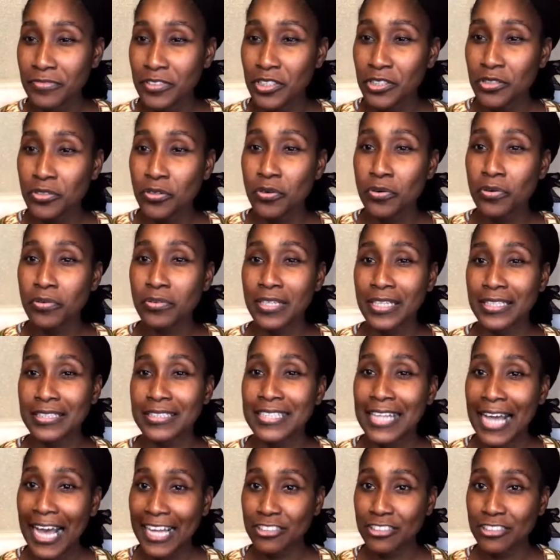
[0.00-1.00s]

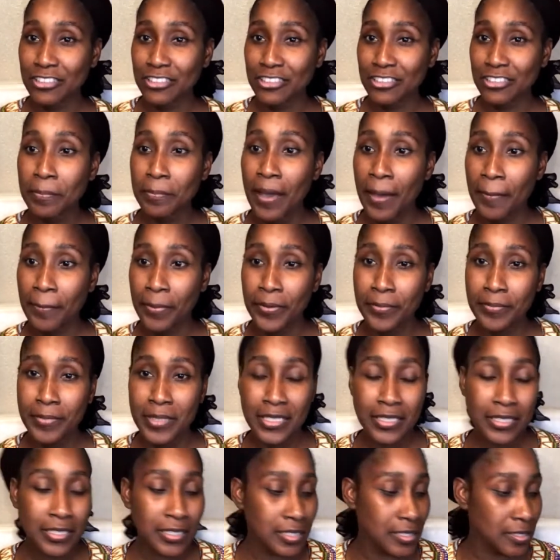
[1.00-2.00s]
like natural
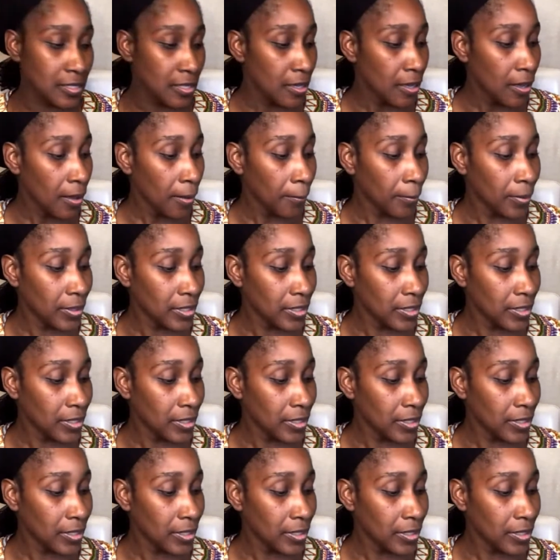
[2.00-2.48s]
peppermint,